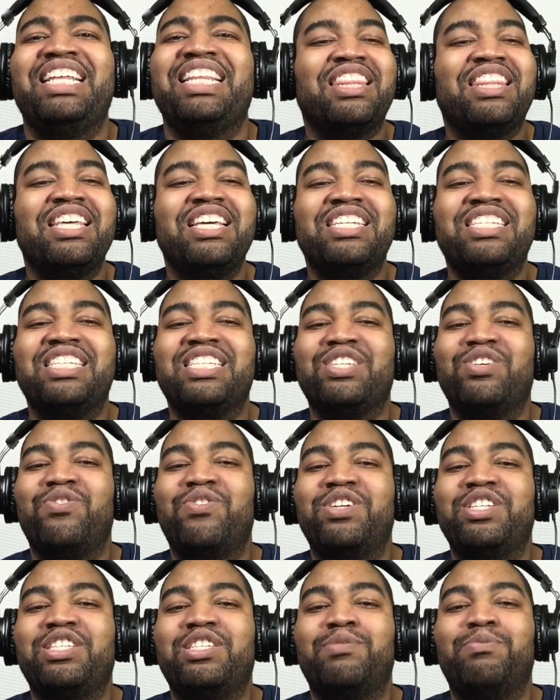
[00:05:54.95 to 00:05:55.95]
This is
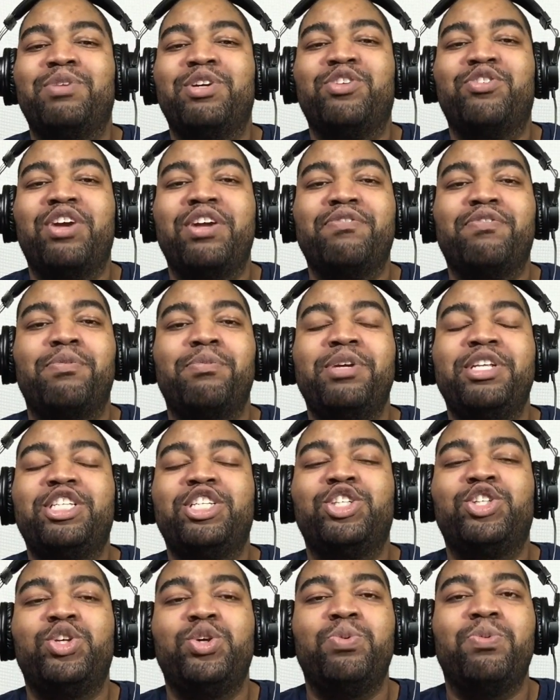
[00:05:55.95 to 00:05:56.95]
going to be great for me
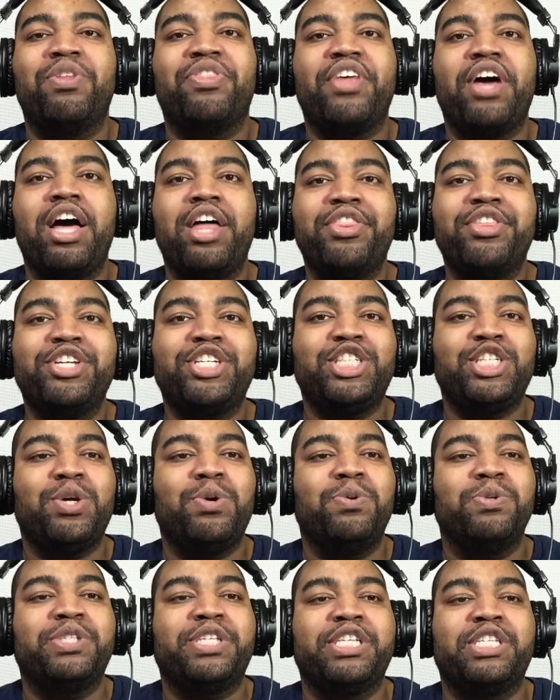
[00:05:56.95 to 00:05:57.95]
to do with other
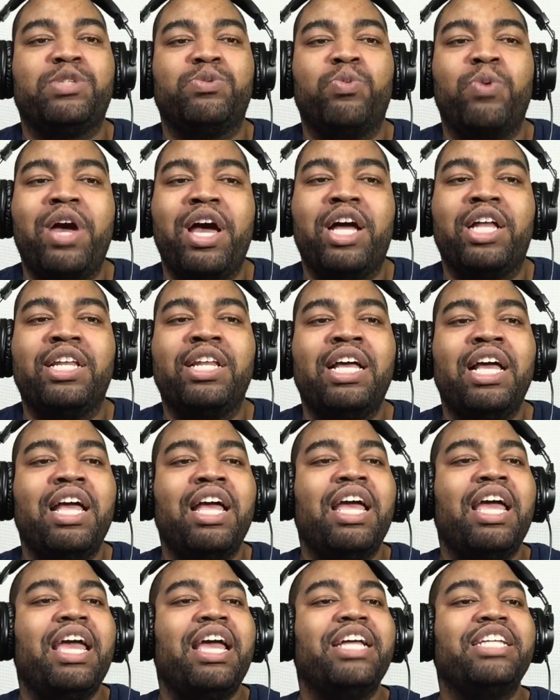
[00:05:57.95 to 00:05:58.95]
shows as well.
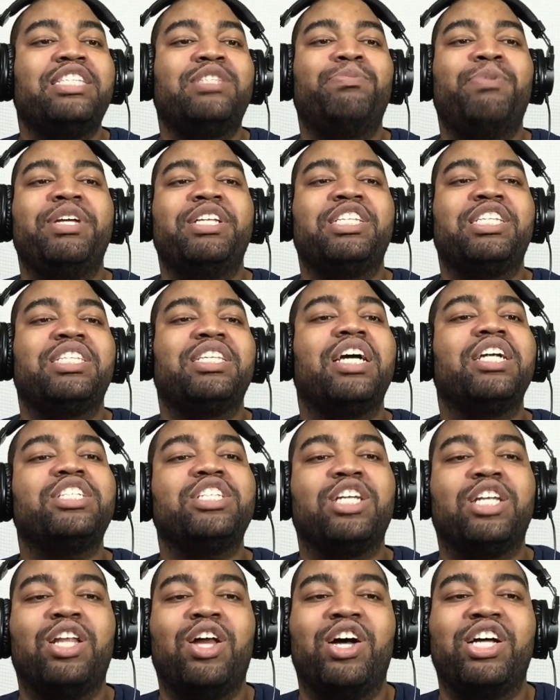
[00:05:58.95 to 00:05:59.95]
It's been such
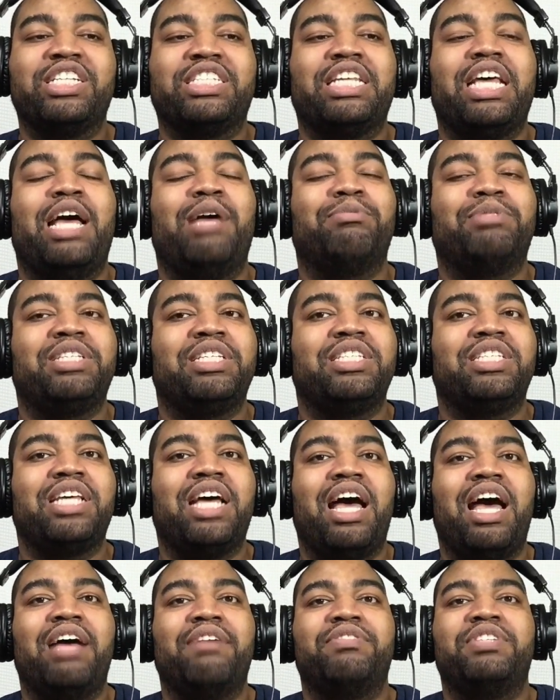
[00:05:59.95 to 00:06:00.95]
a long time since
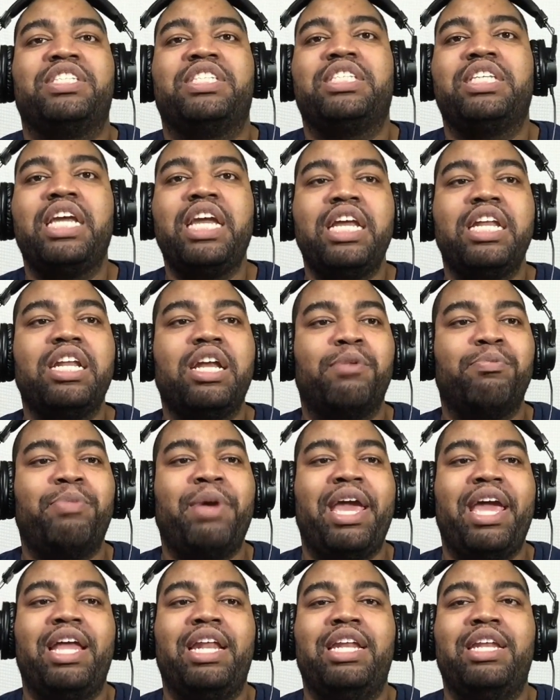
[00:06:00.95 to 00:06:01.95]
I've seen a
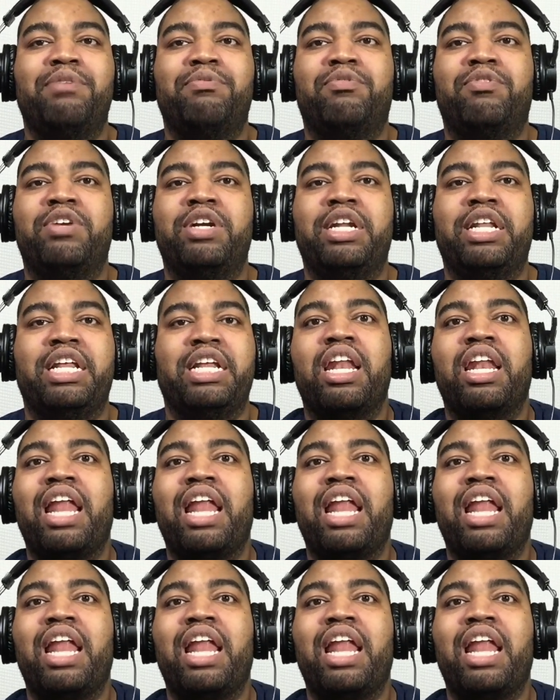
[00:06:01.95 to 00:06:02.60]
Bad Lip Reading.